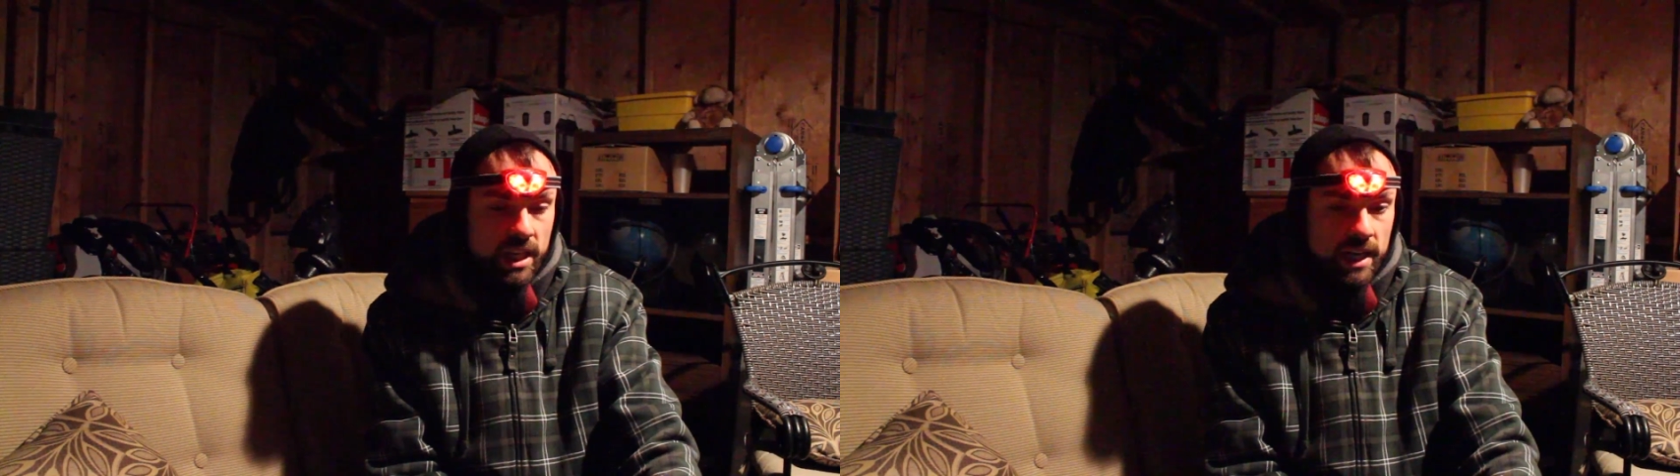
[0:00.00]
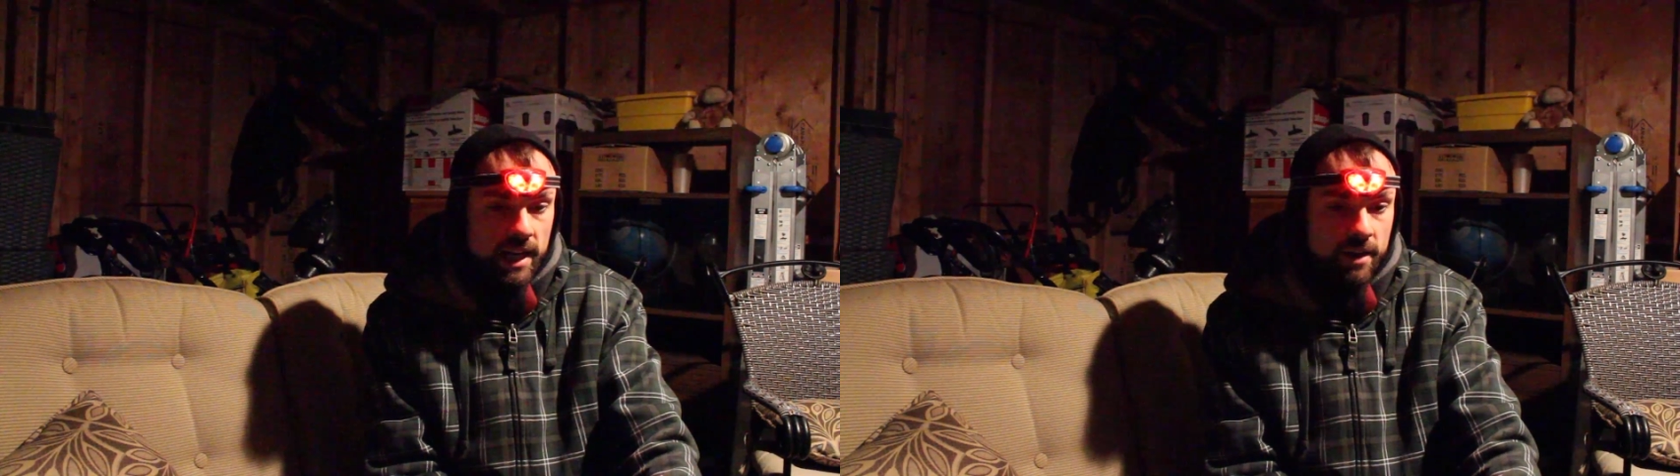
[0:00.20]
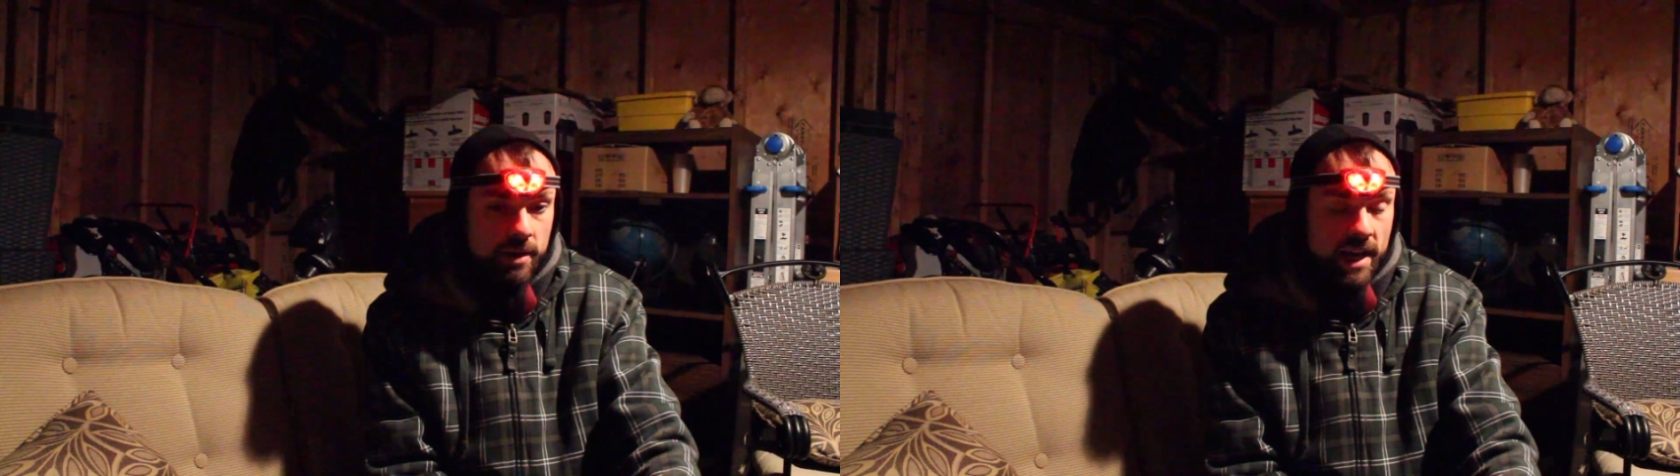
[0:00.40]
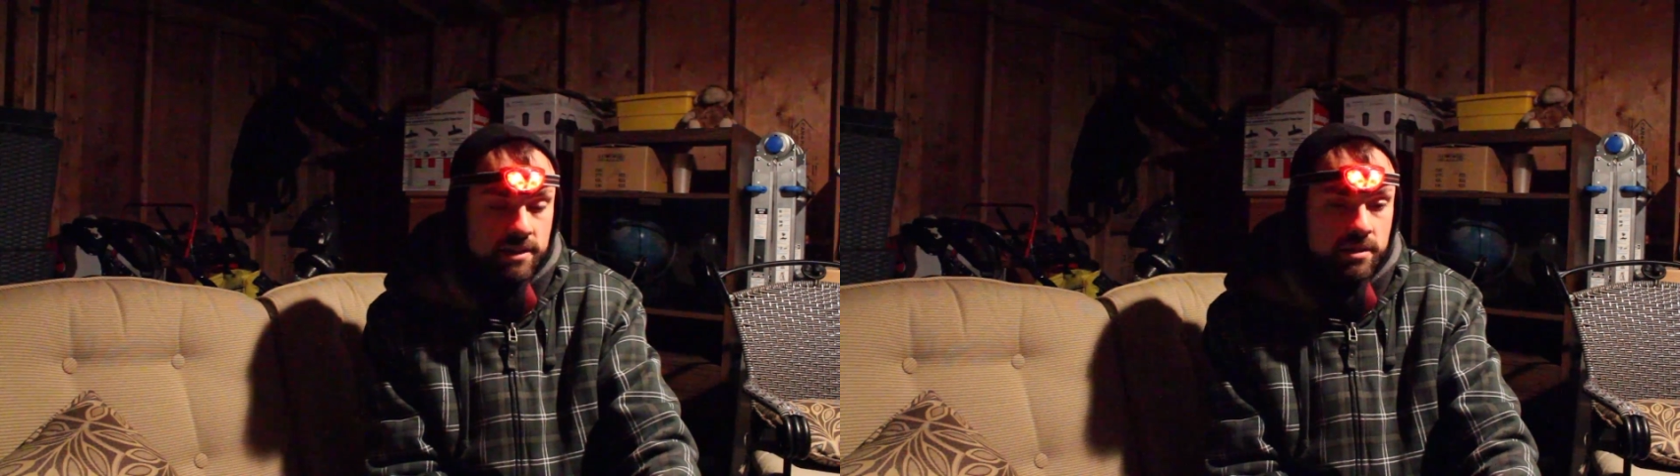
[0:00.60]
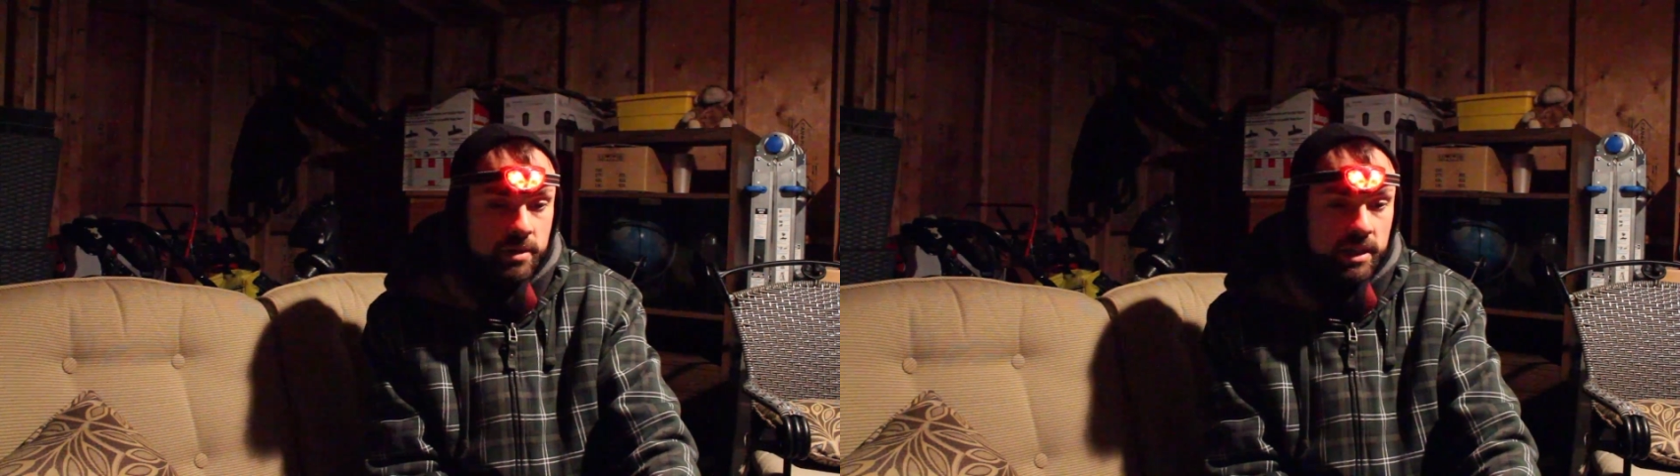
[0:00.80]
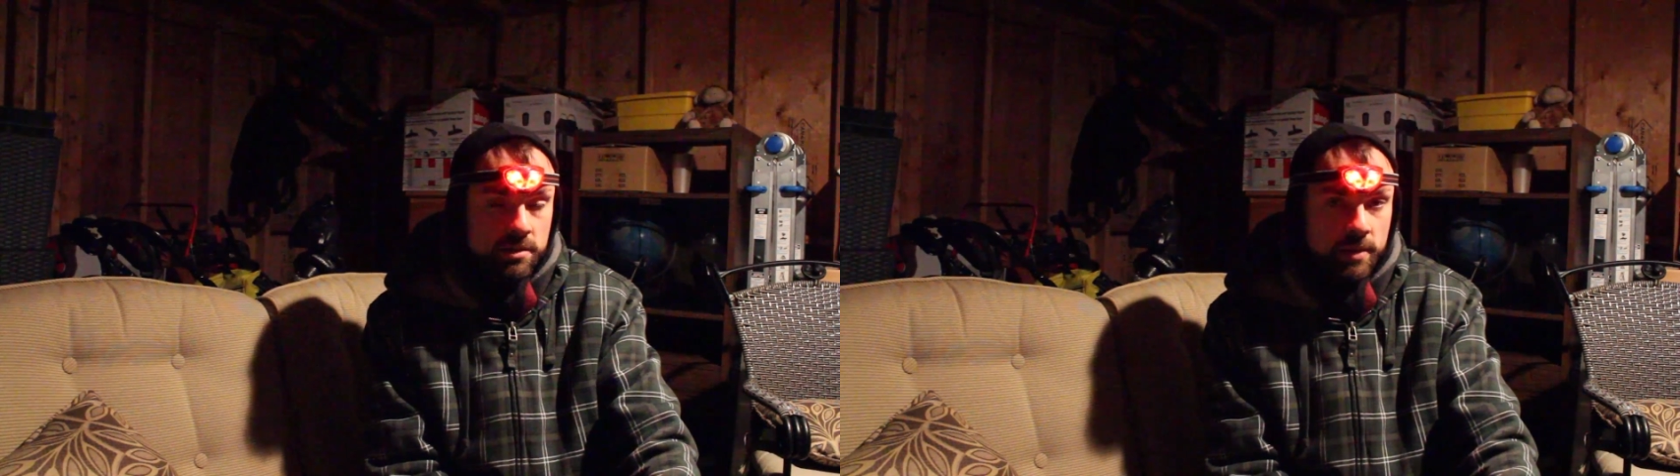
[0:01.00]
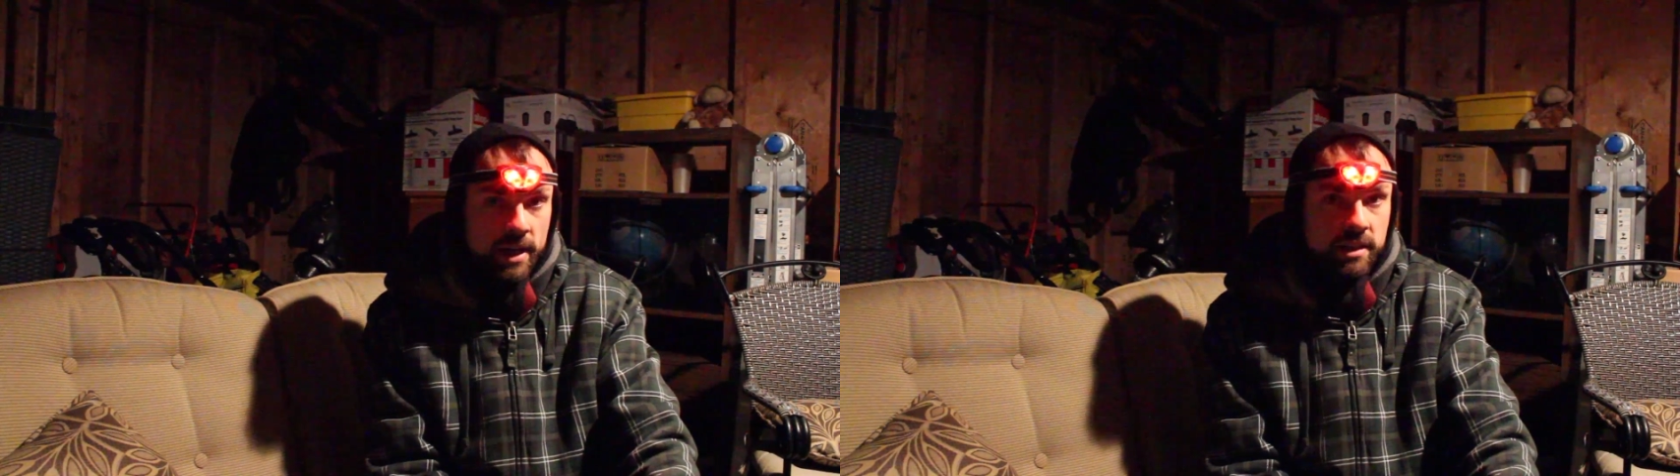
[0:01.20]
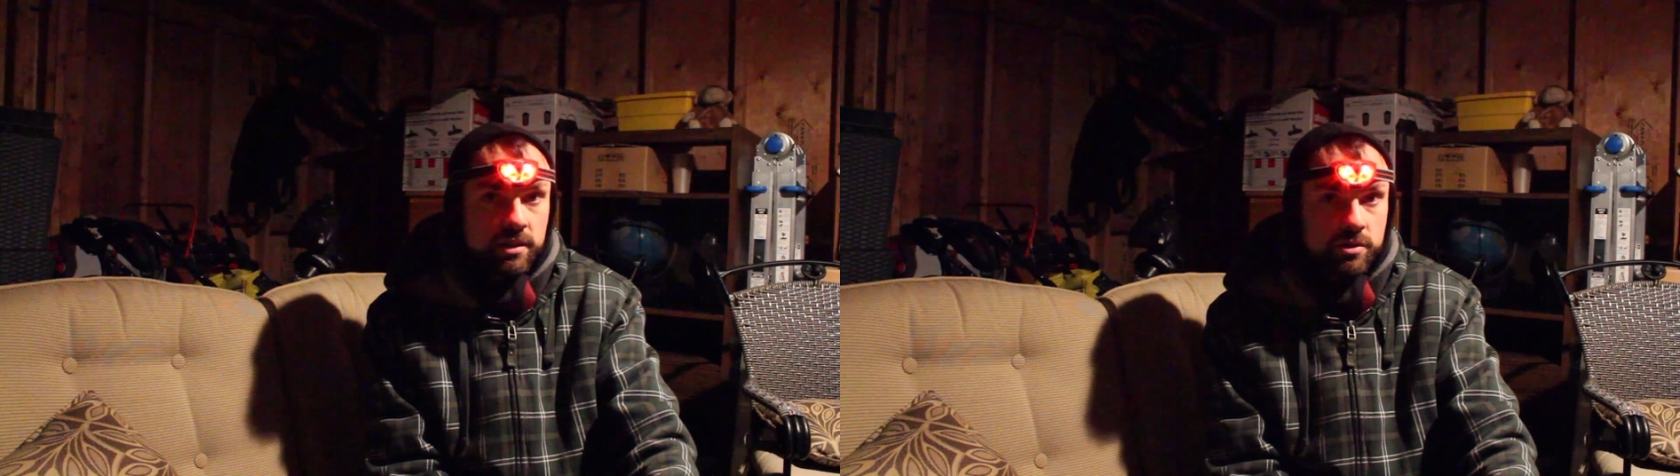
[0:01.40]
Uh, as to be
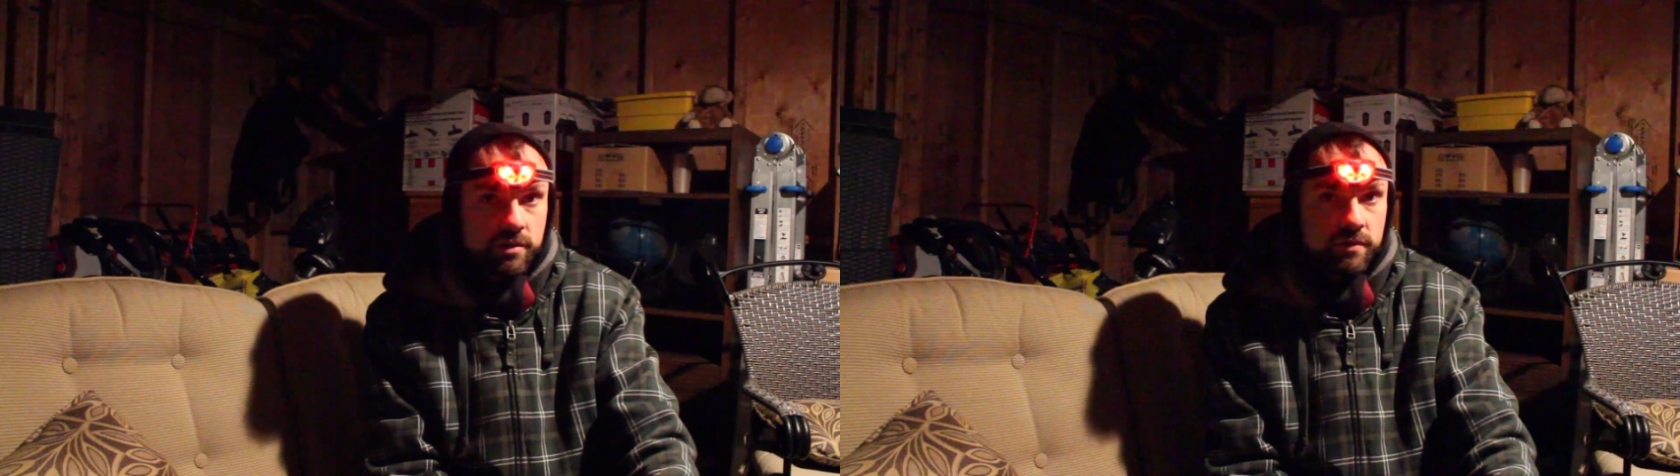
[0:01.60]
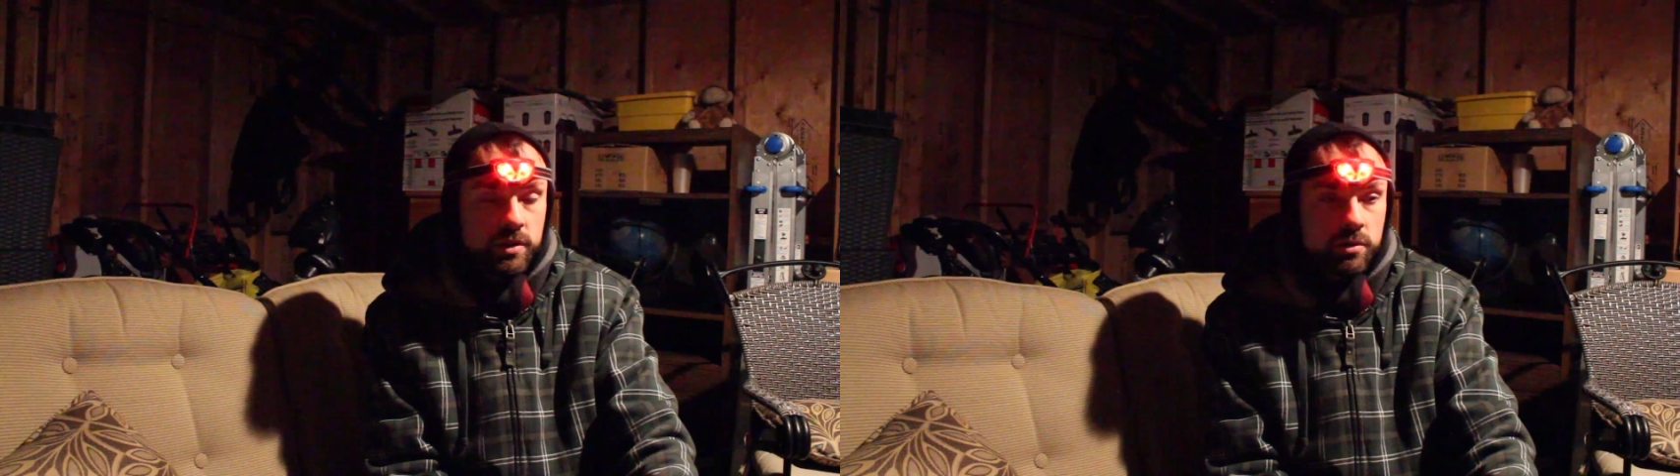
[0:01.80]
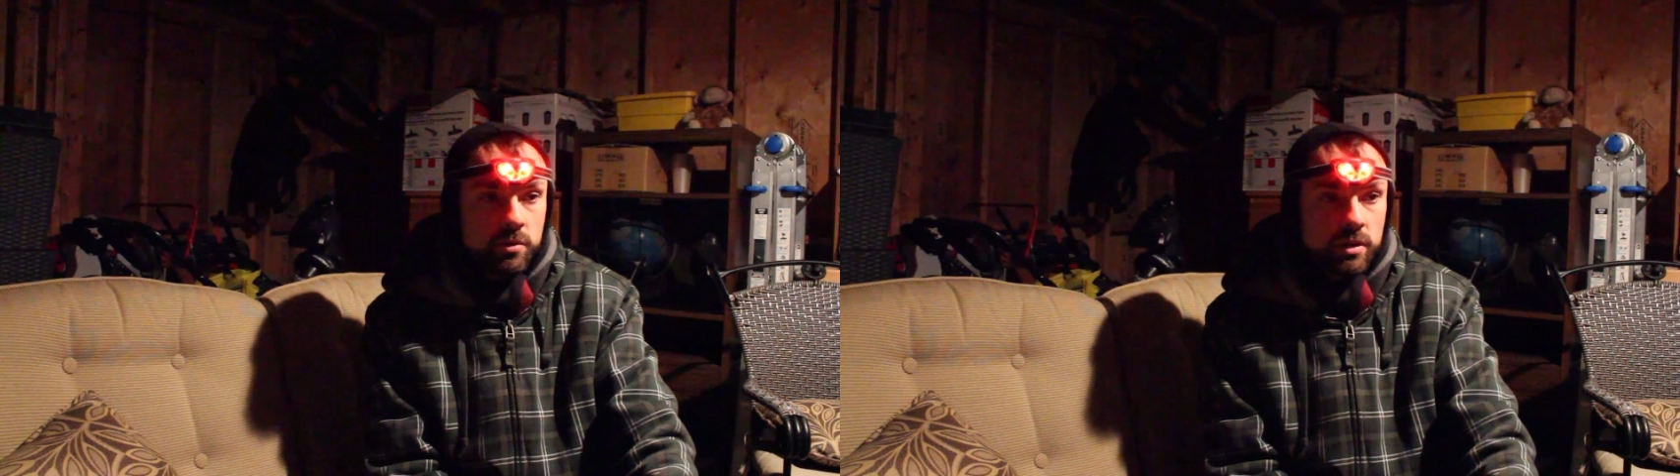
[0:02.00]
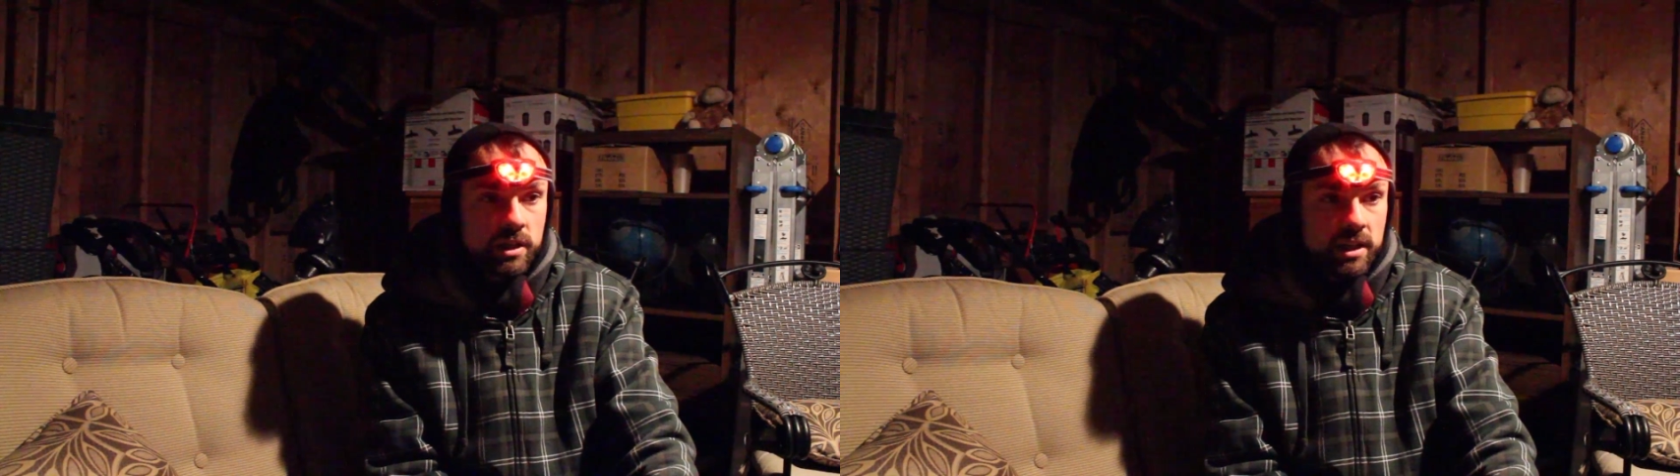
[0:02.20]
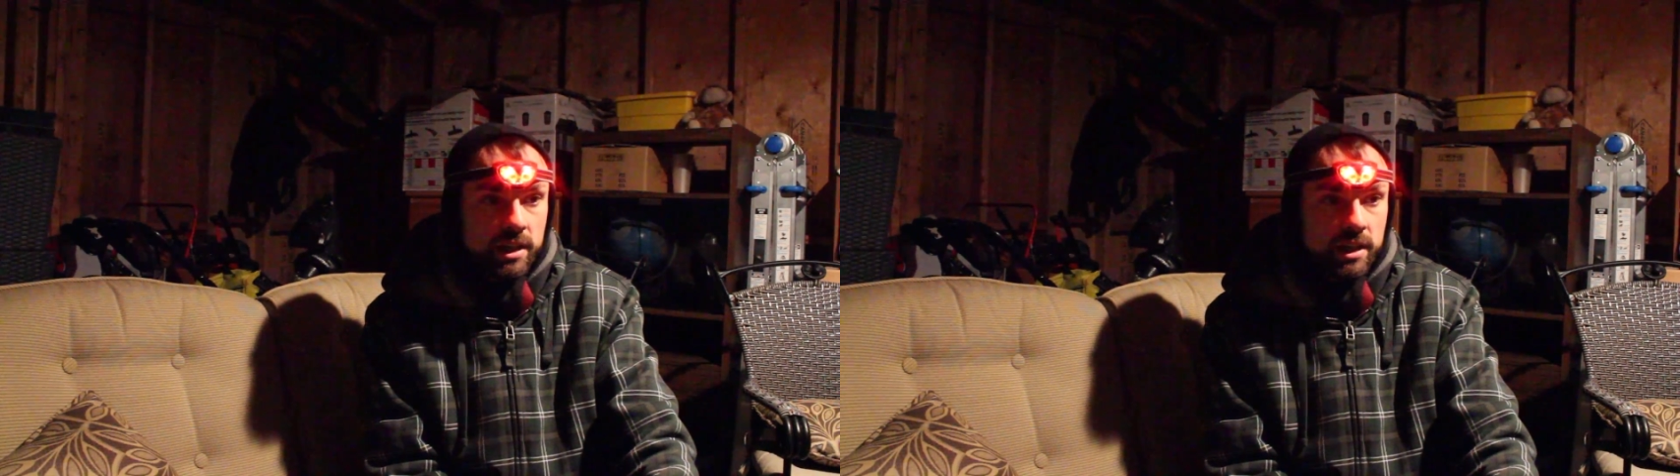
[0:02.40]
expected, there's a few